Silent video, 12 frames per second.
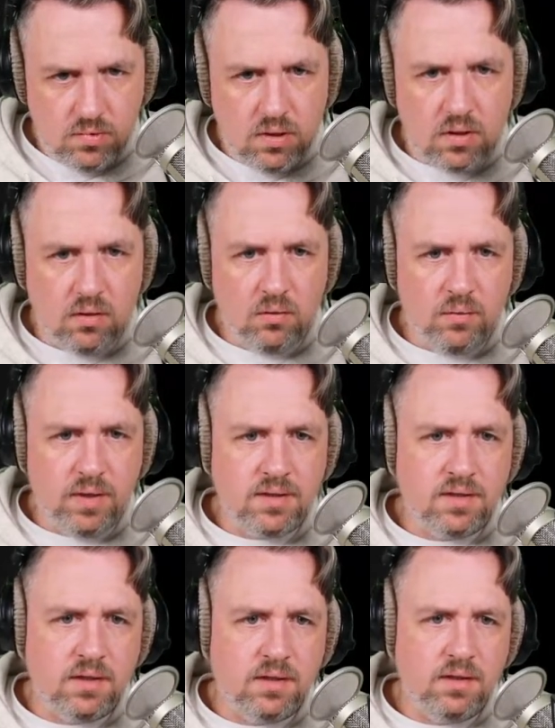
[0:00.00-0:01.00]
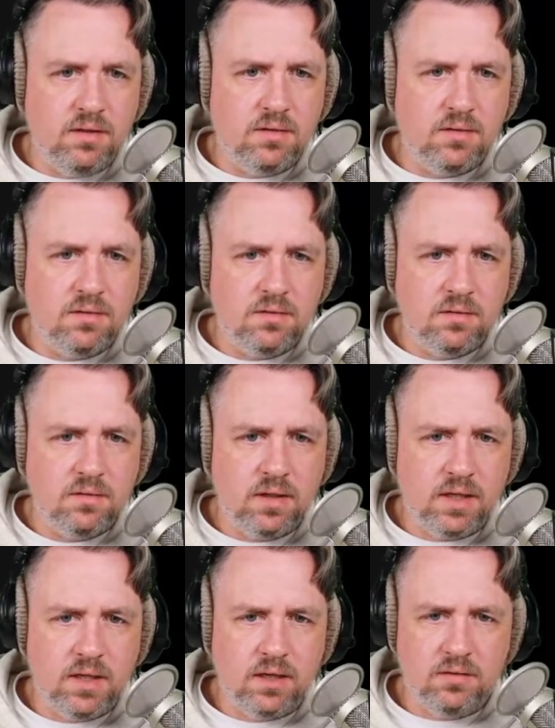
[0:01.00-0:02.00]
Oh wait, I
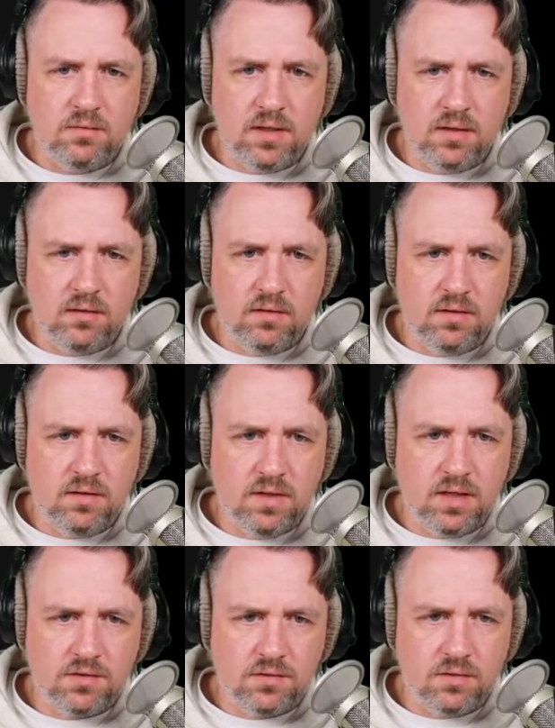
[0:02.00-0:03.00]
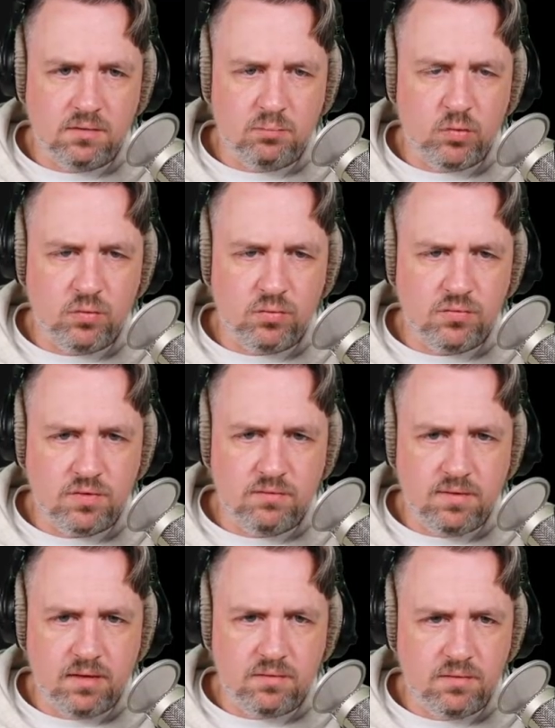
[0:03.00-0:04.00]
can't do that here. I need to actually produce the
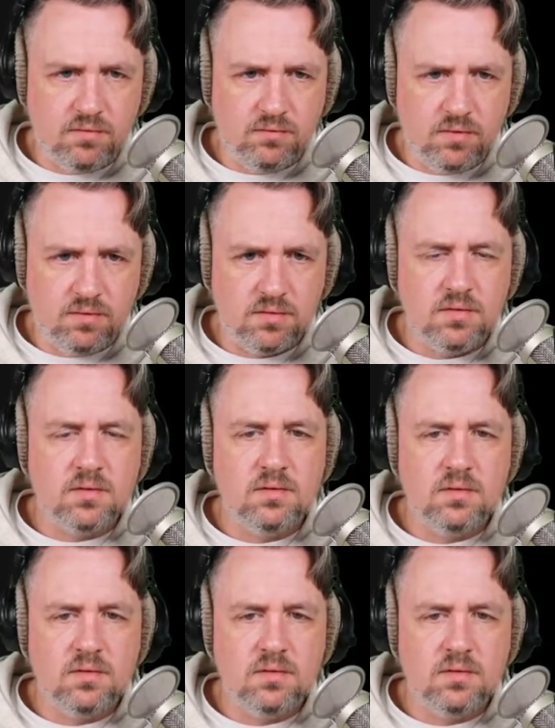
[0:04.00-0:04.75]
values first.